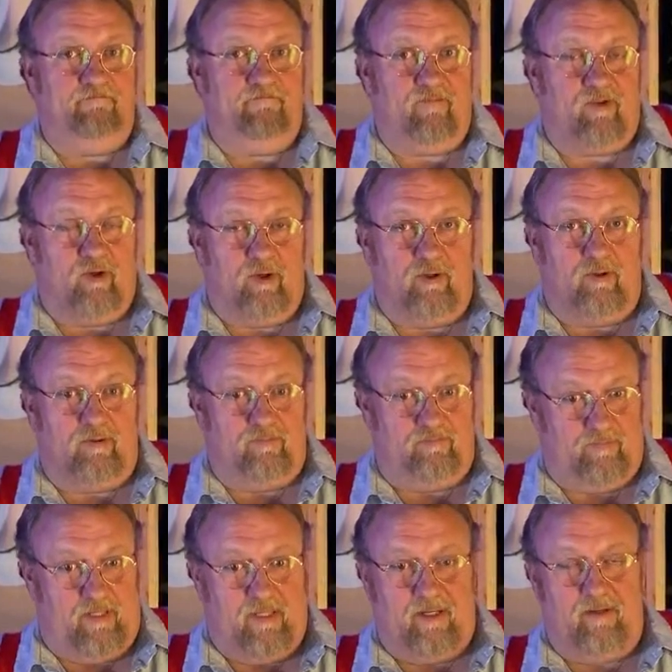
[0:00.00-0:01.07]
So,
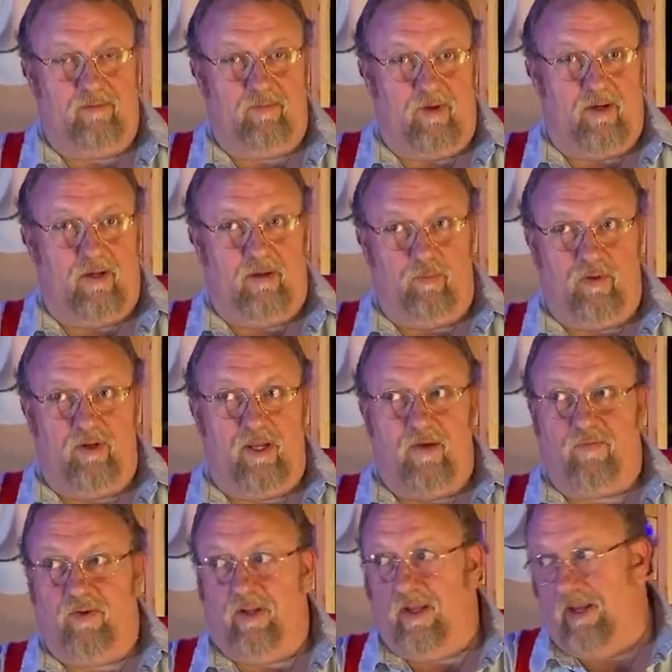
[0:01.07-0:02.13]
yeah, I would
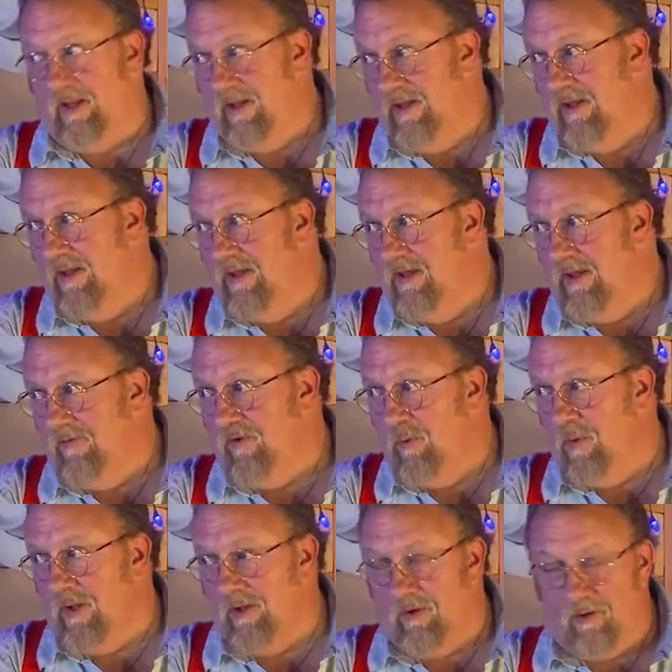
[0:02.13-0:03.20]
definitely, if you
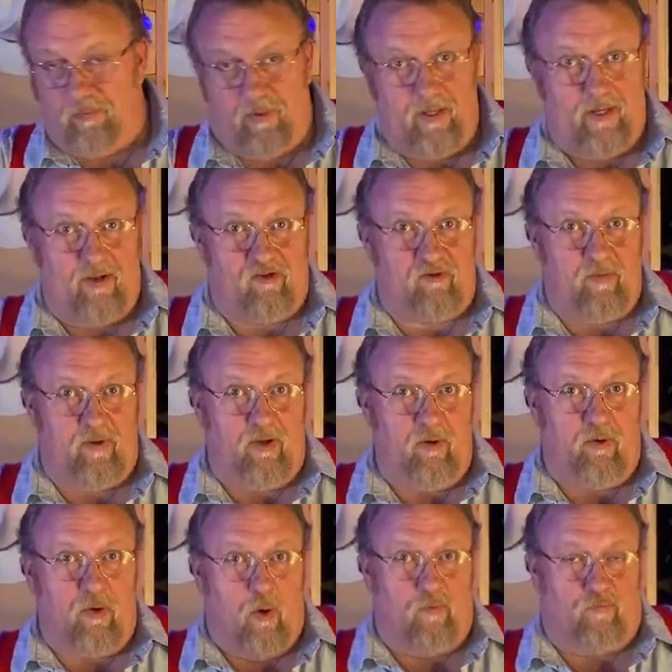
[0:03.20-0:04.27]
want to learn to play an instrument, you
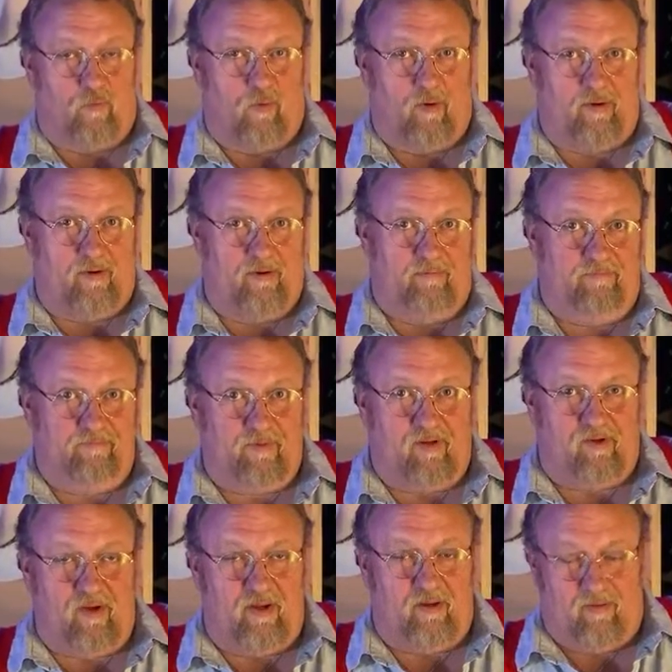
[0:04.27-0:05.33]
go for it,
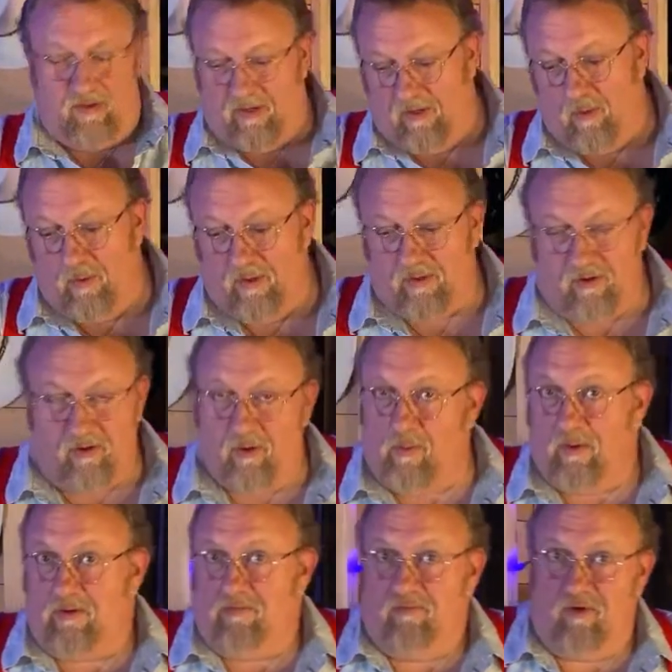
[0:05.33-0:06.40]
because I, I know you can do
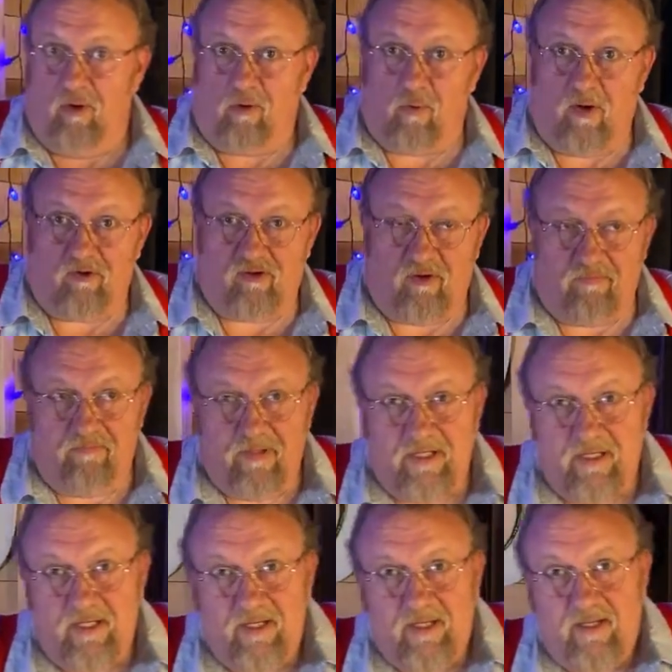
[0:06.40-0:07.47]
it, no question.
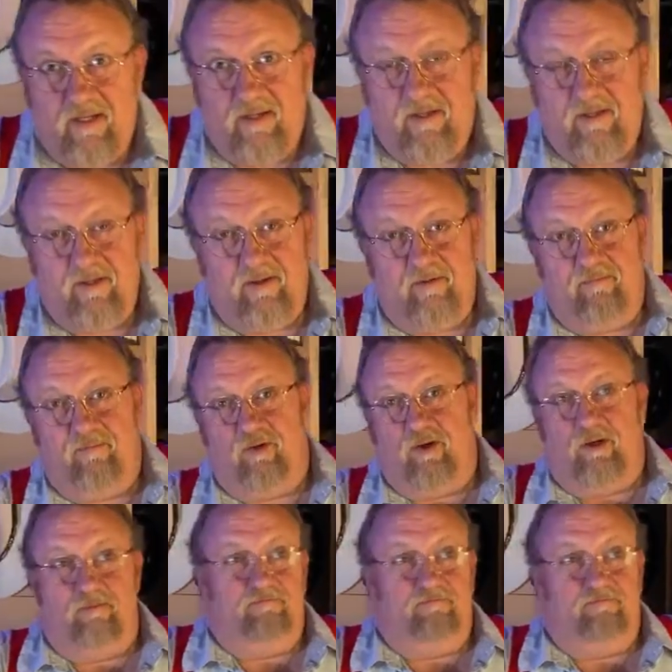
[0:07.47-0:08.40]
So.